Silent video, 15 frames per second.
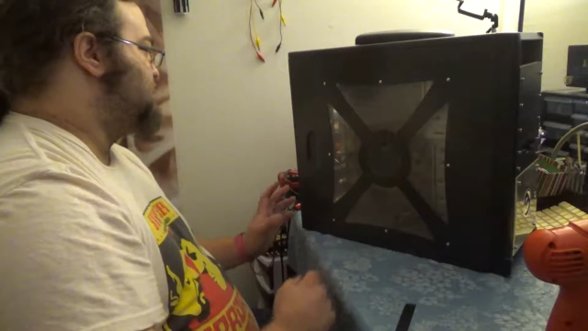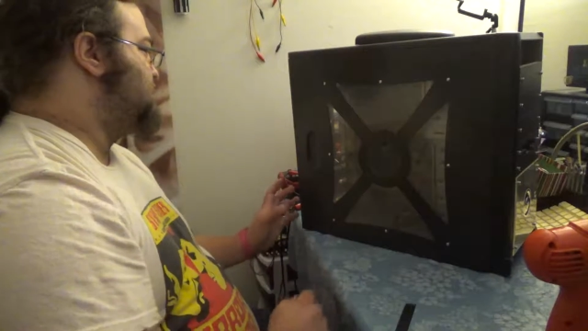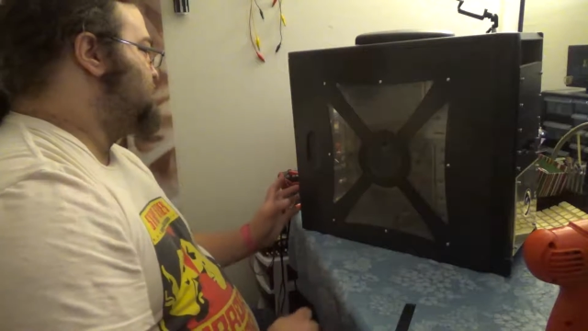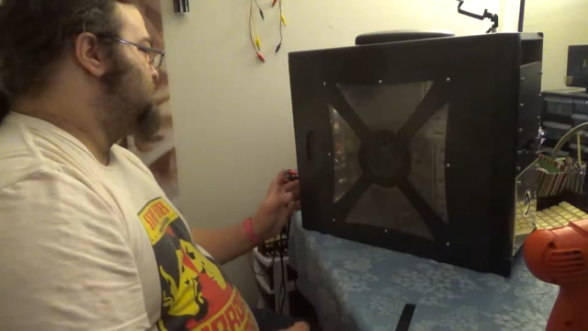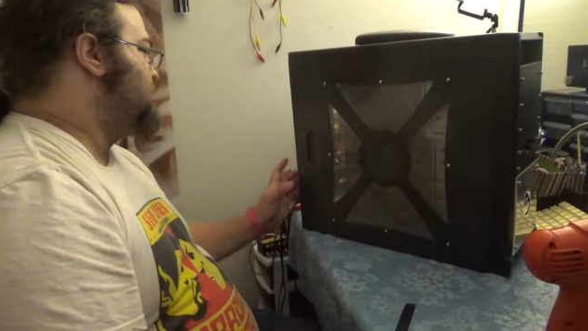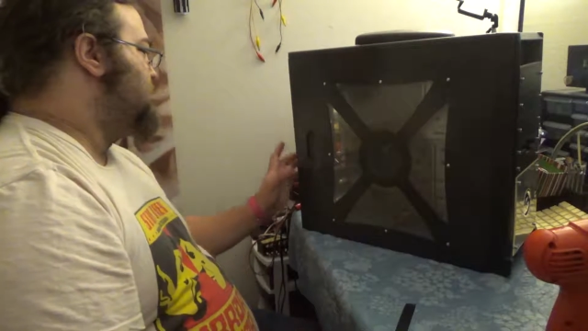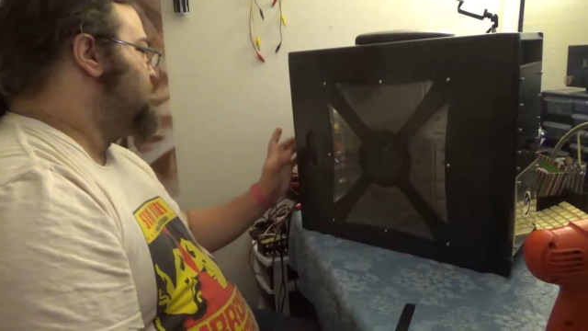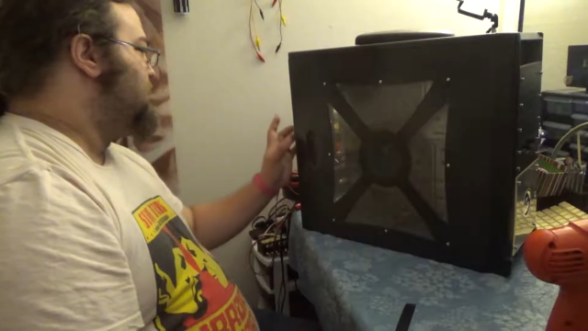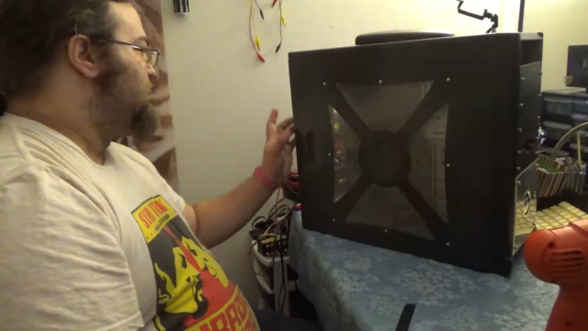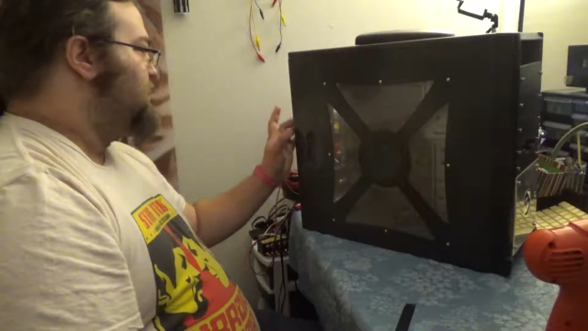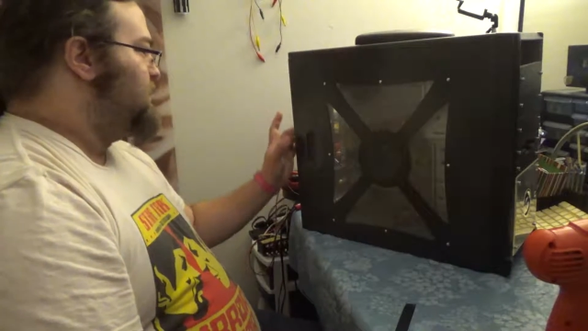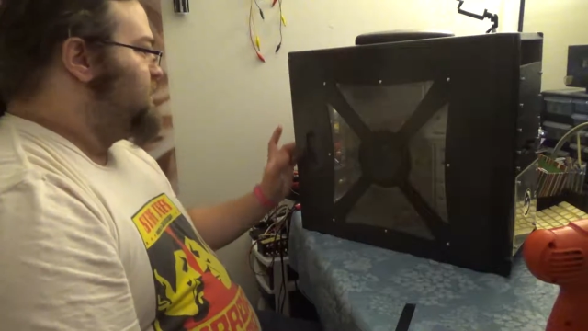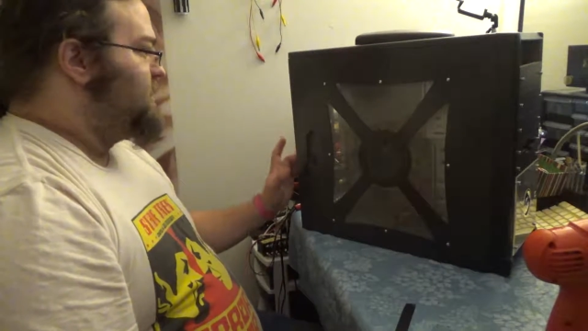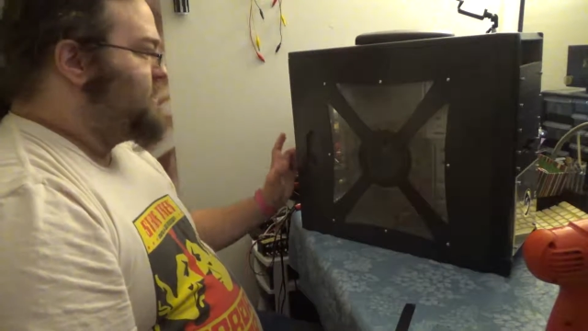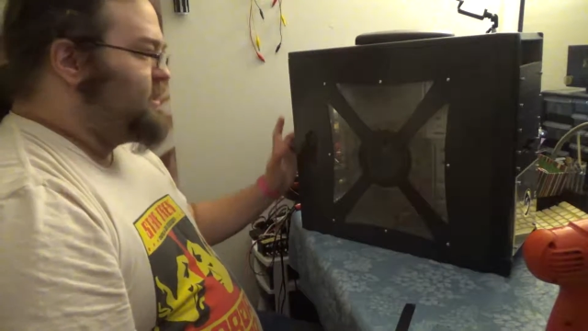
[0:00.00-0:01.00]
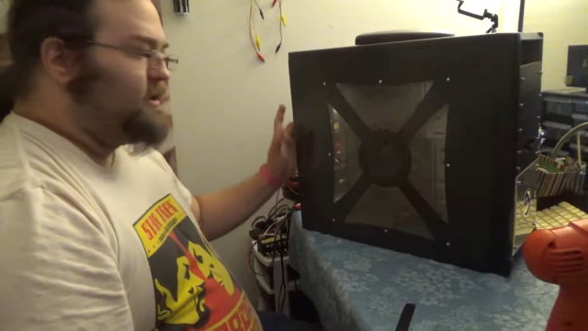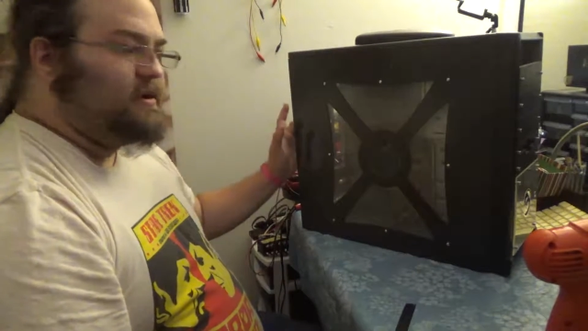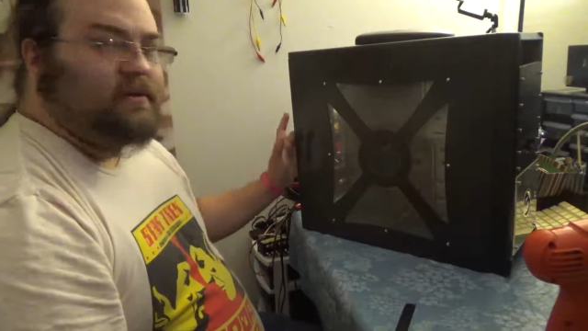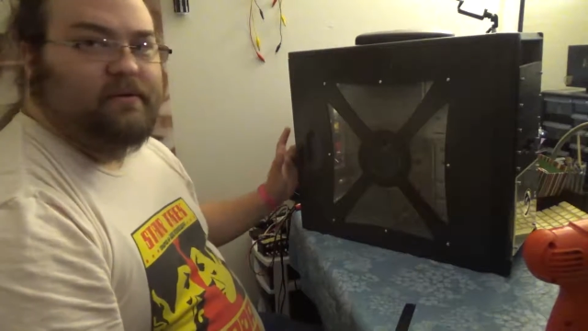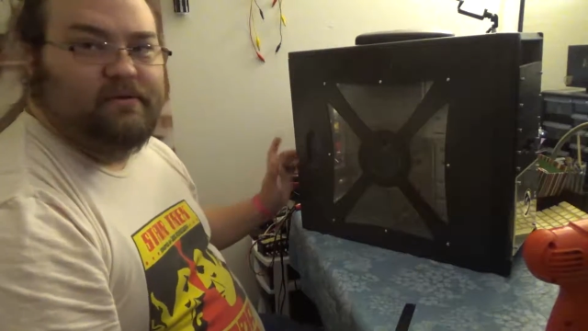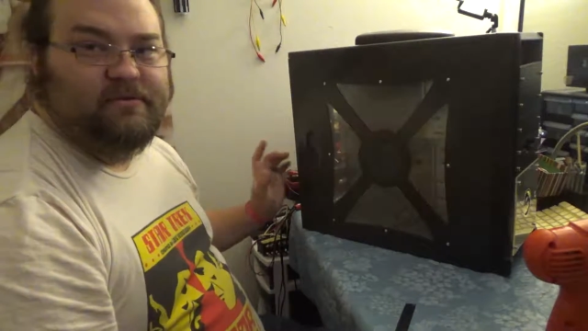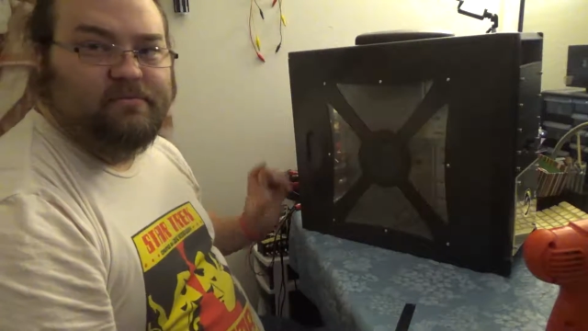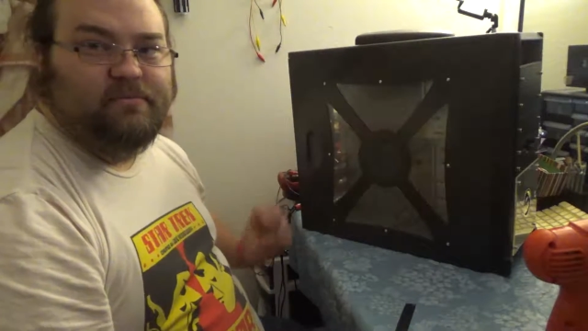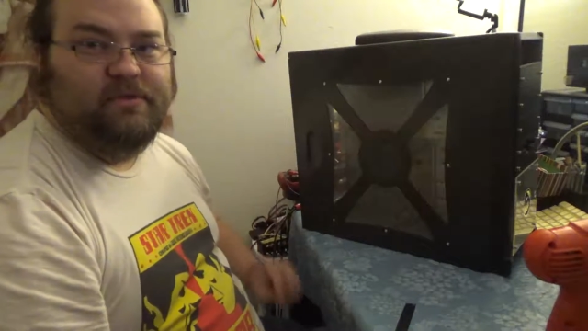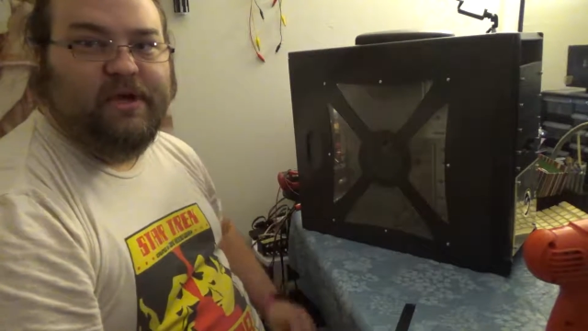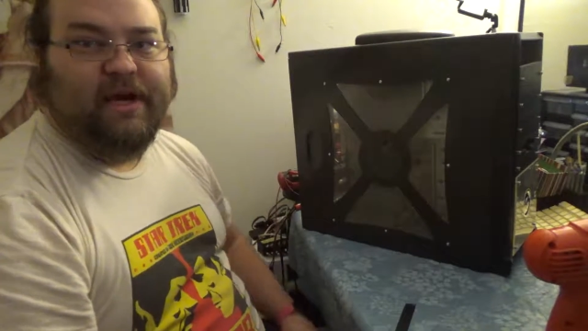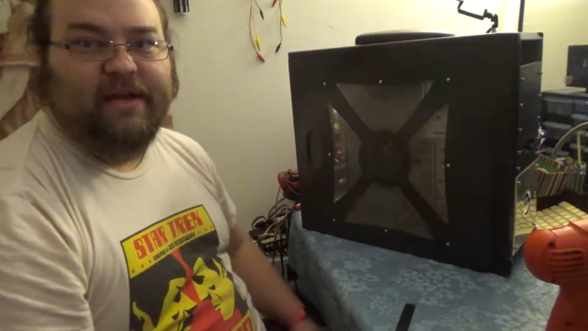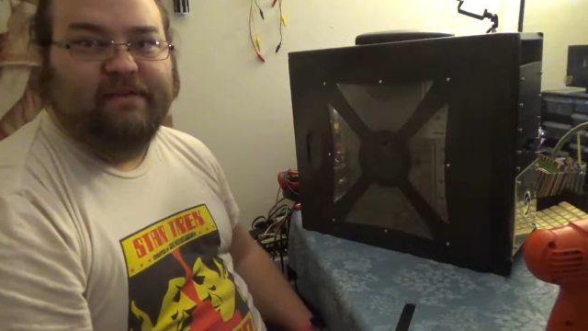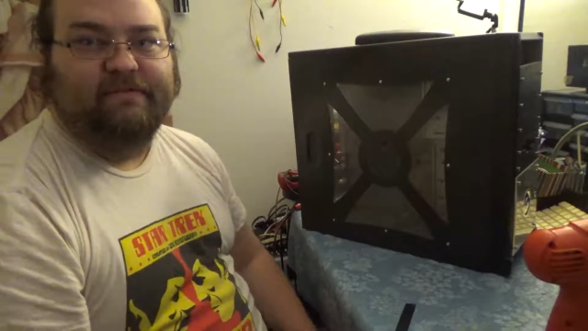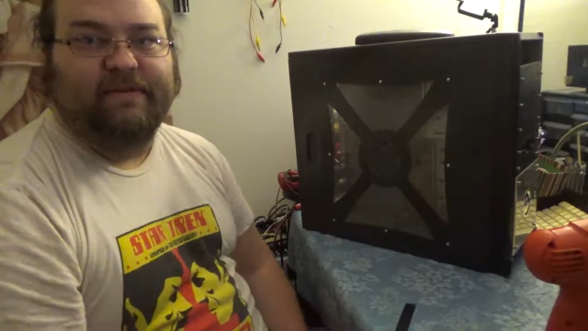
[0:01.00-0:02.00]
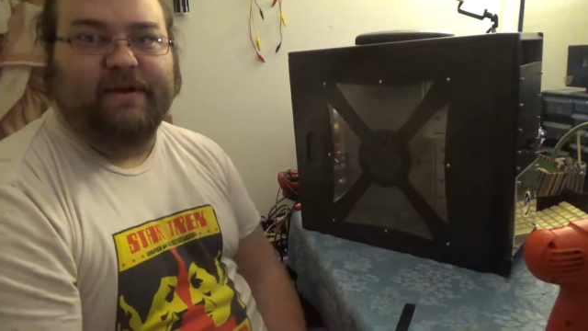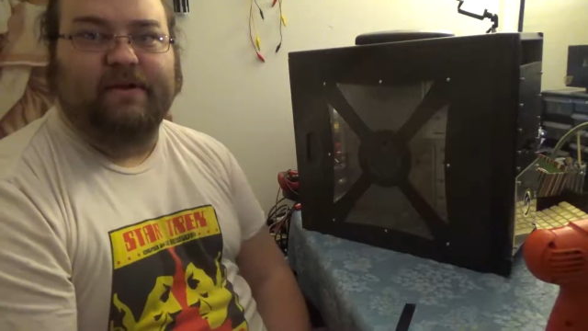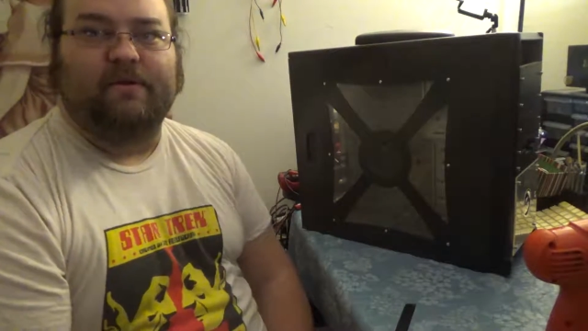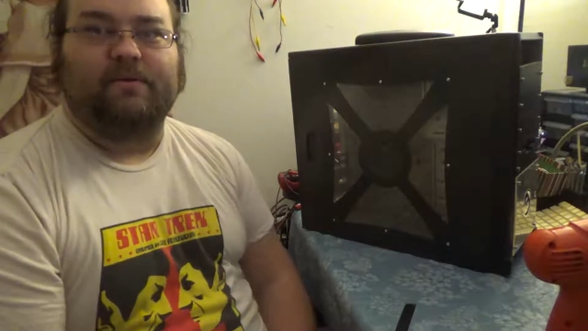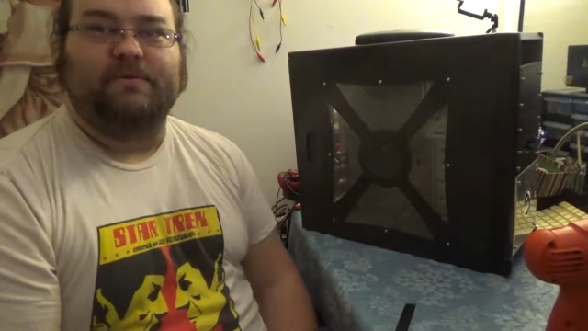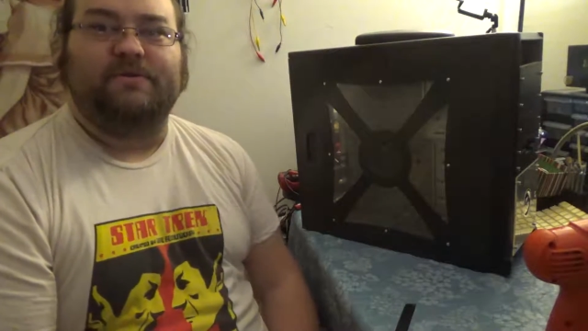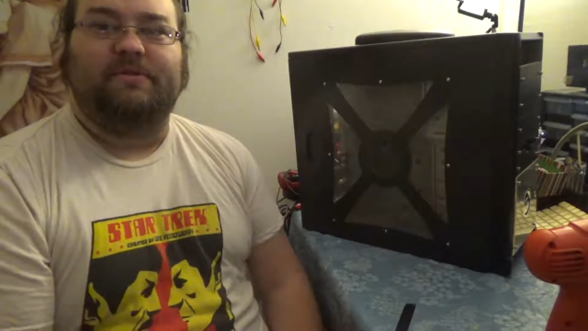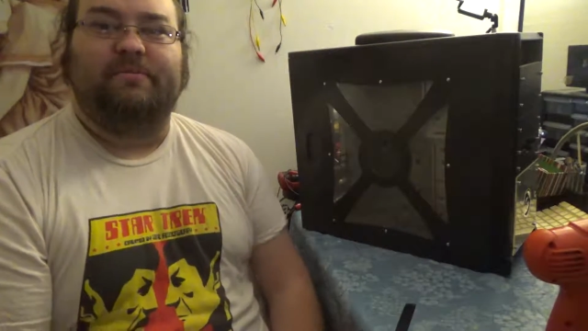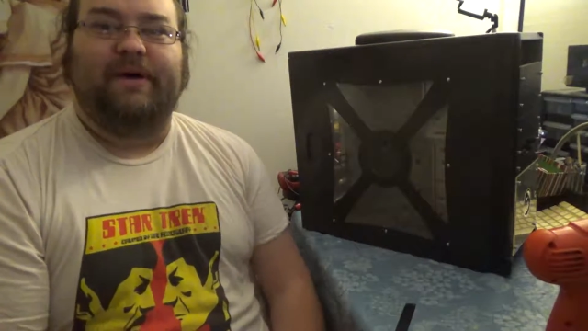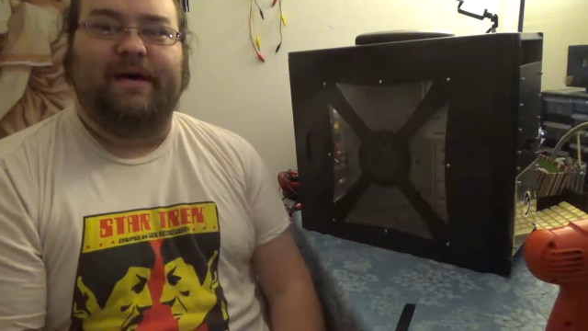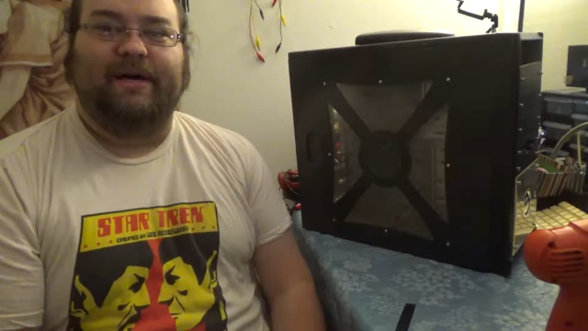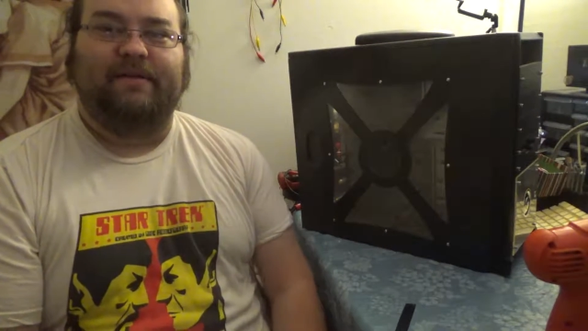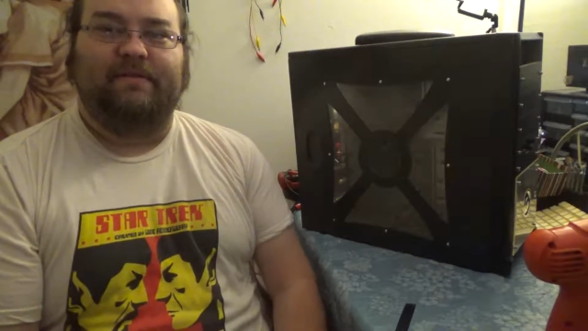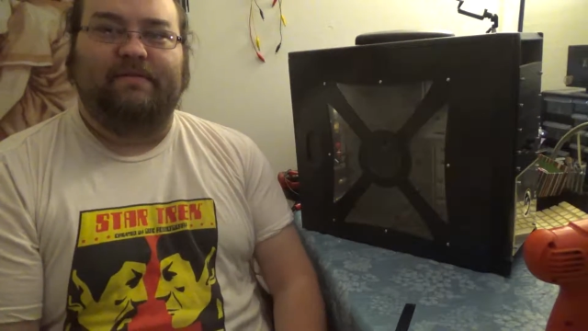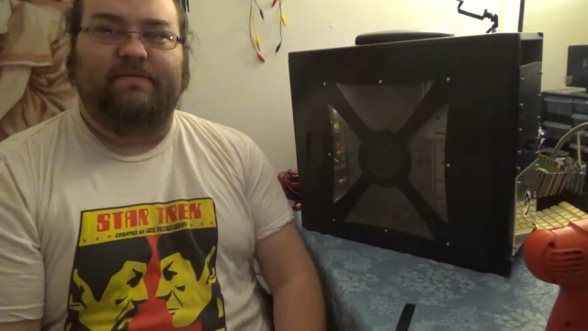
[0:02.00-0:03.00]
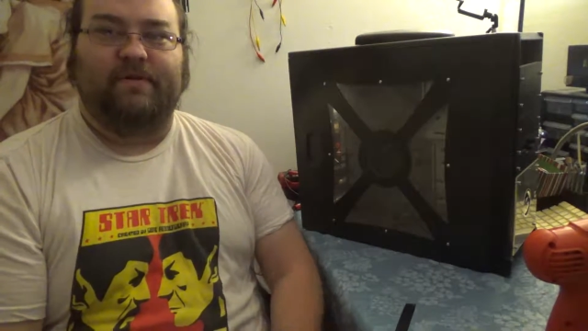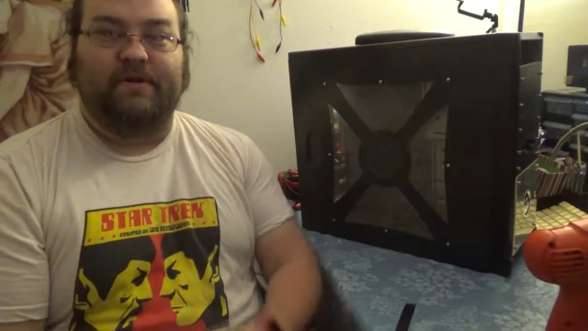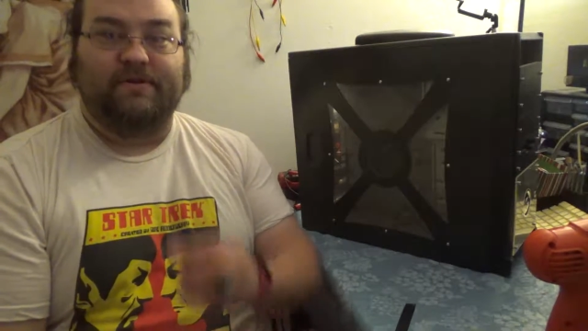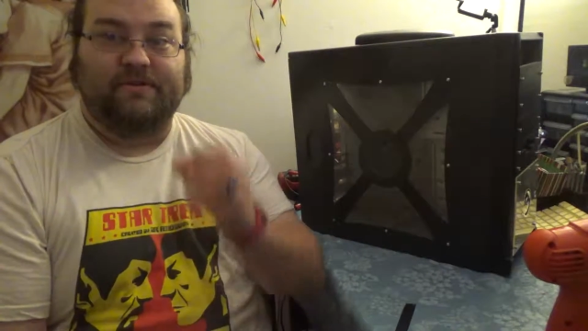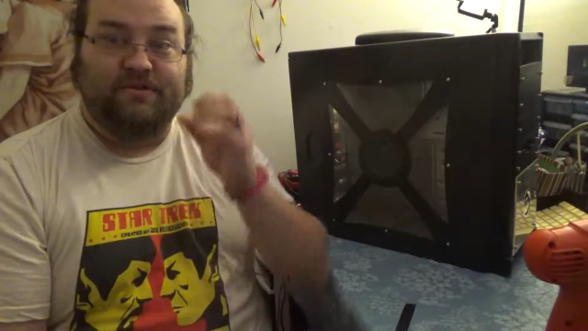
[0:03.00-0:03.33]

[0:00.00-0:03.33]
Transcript: and some tiny fan holes in the back and the front.